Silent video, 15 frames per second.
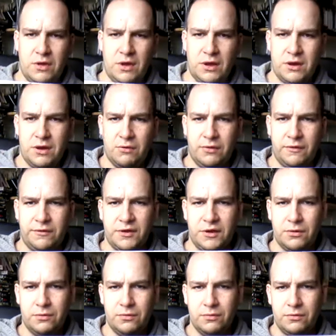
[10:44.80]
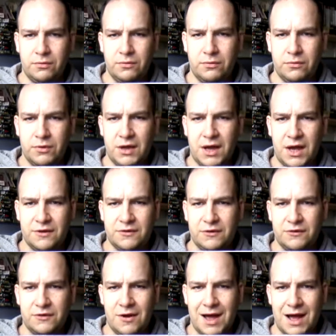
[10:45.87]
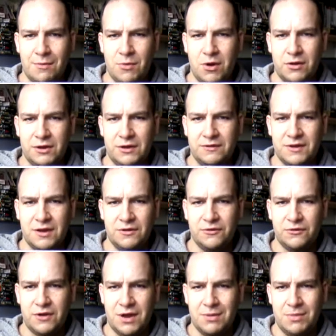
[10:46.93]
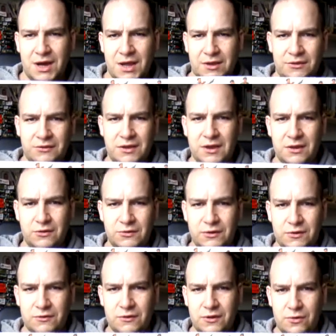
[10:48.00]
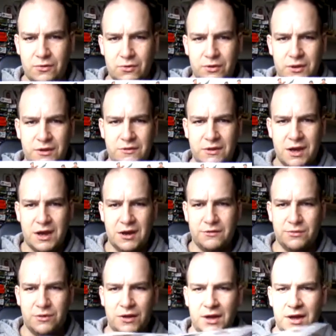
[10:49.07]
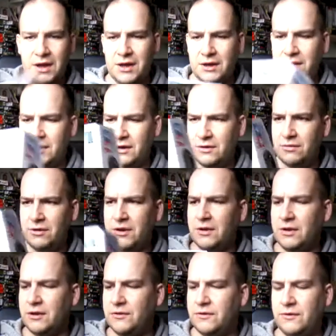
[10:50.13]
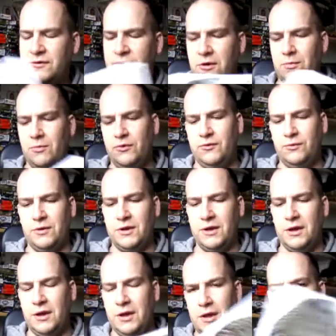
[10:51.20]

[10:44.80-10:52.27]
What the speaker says: I know a few guys that start out modelling tend to try and buy this kit because it's got all these guys with it, and you can do so much with it.